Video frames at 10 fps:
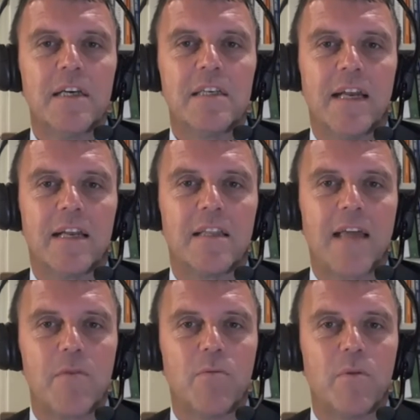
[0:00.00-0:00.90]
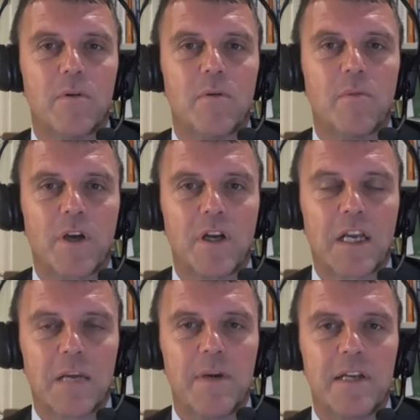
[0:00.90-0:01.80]
said they were going to
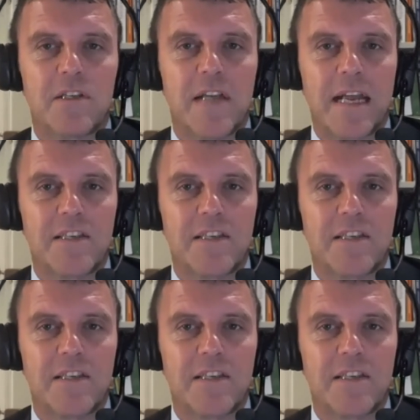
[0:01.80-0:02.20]
commit to net